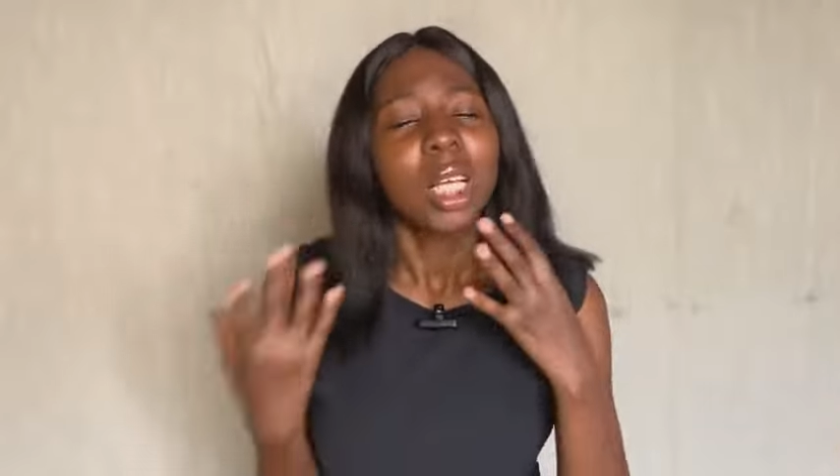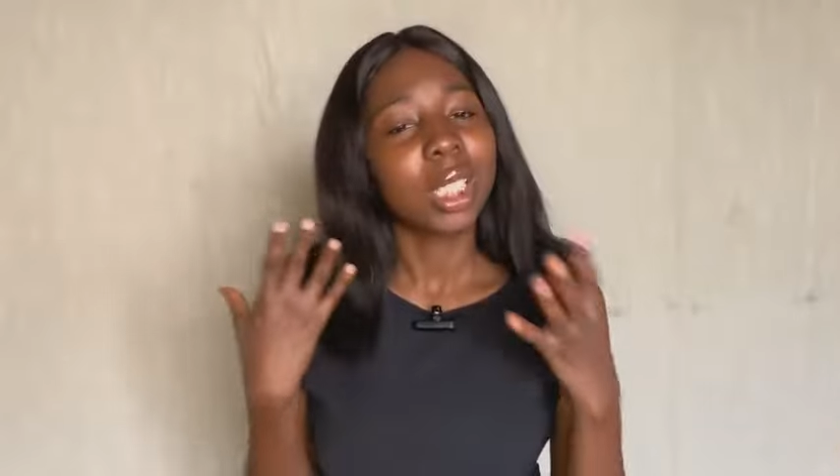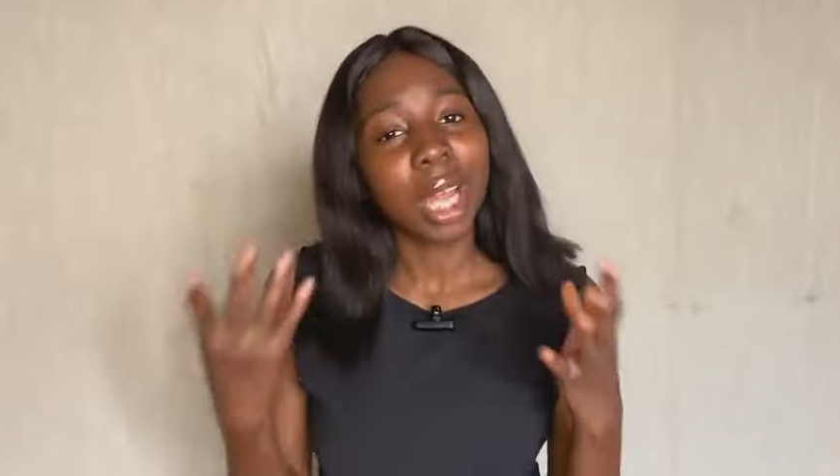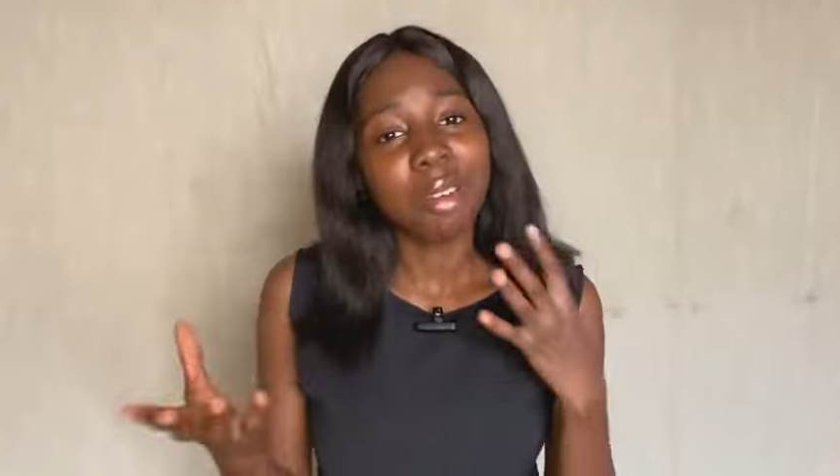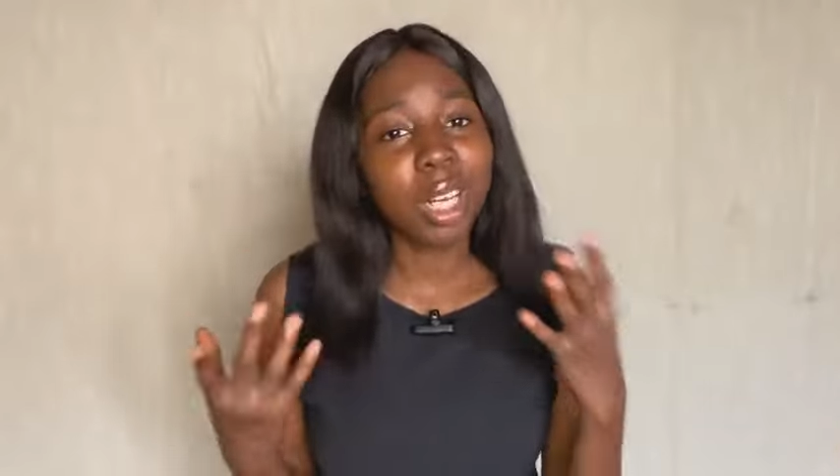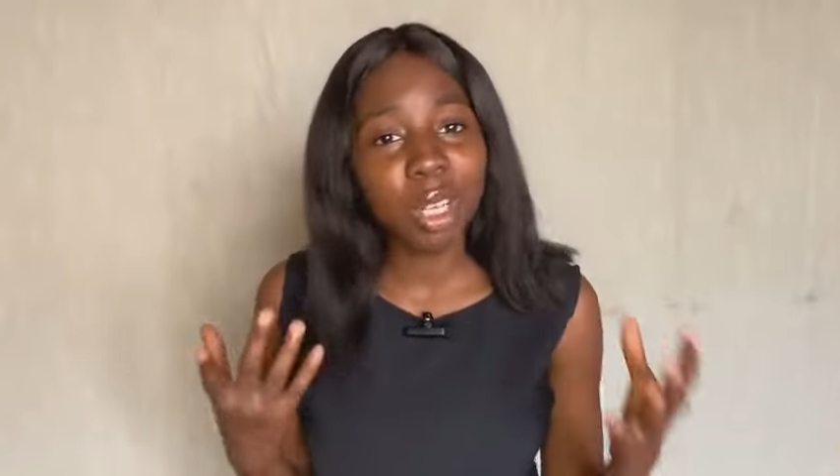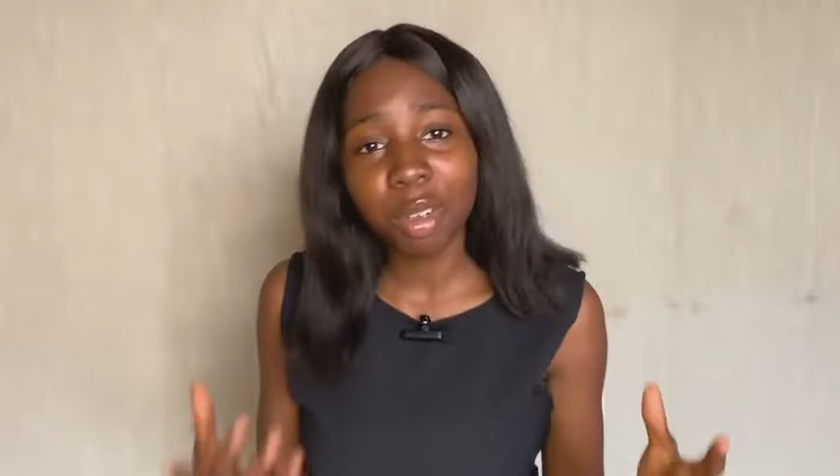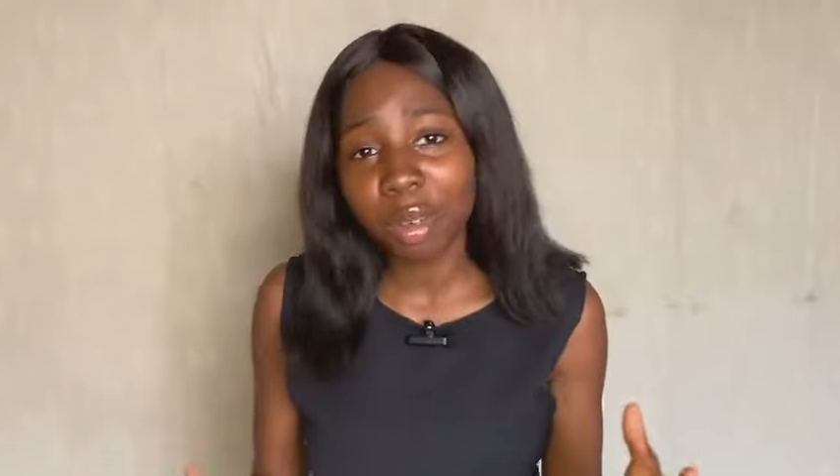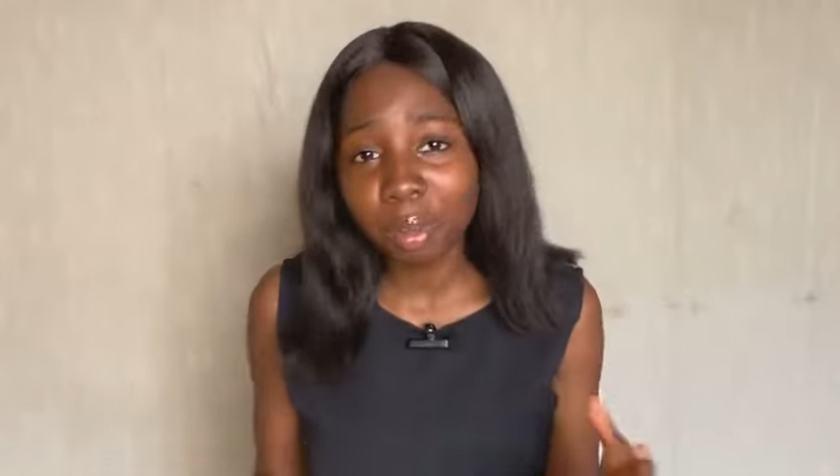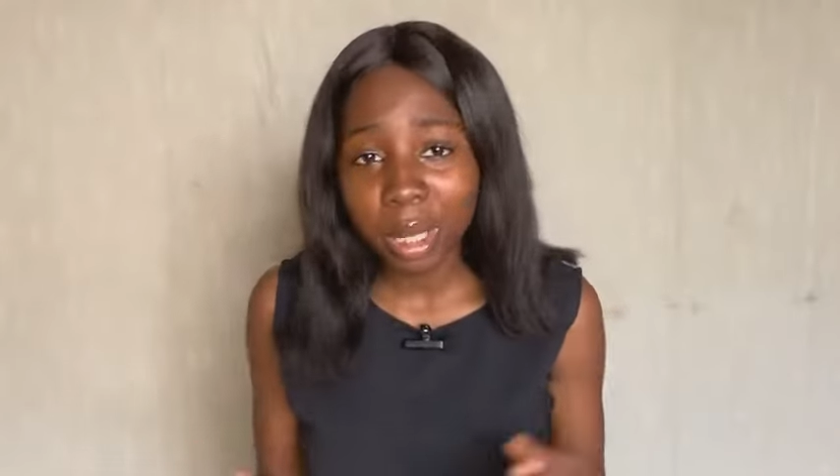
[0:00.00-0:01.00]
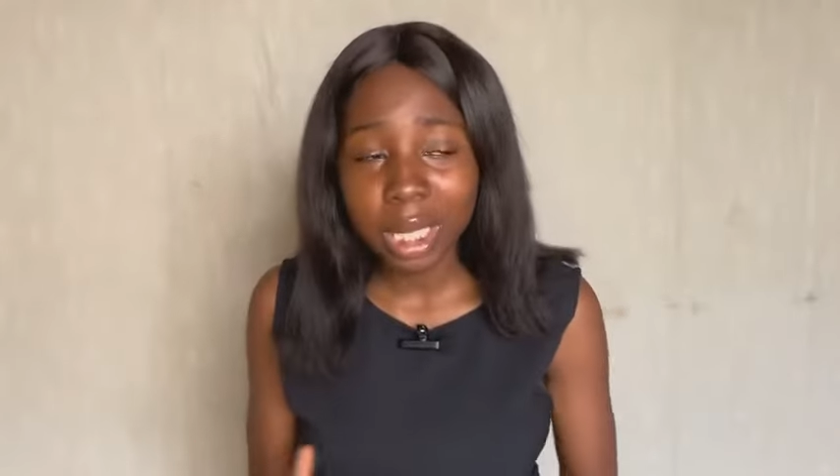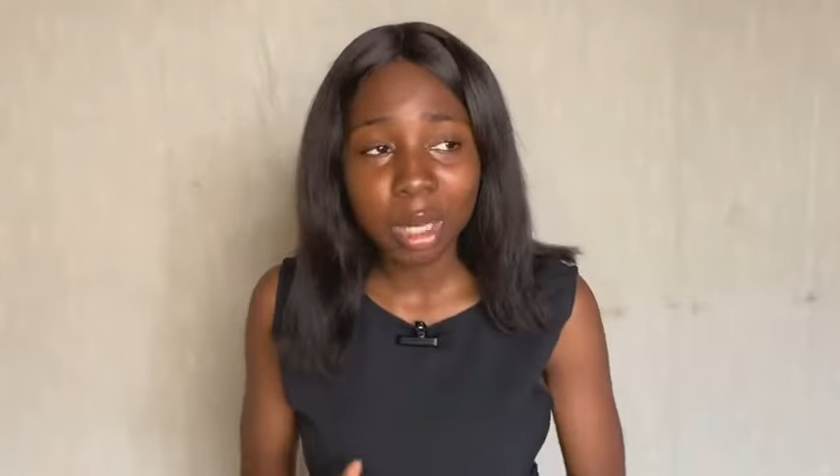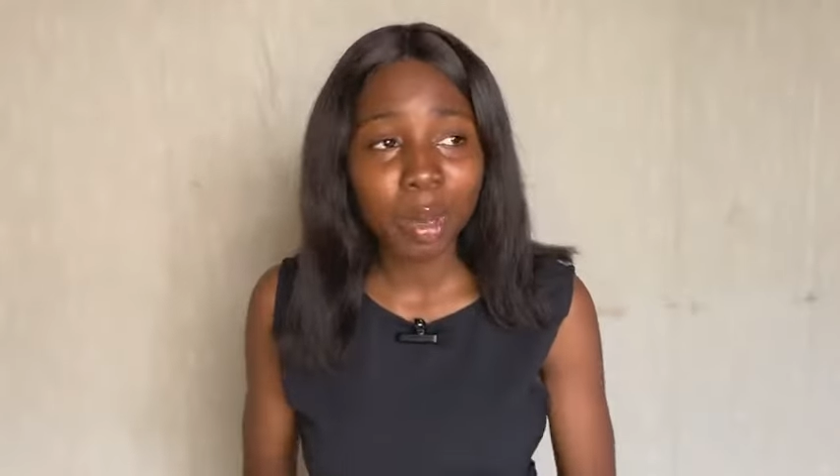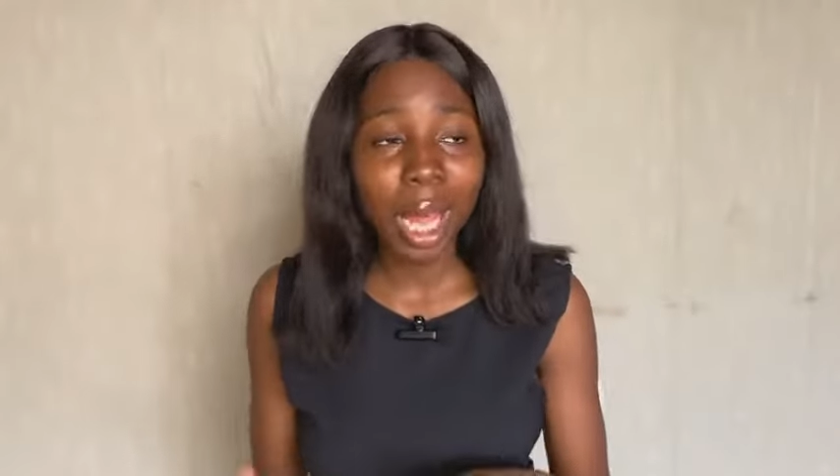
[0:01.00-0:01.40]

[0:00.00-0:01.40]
Because I really couldn't place it.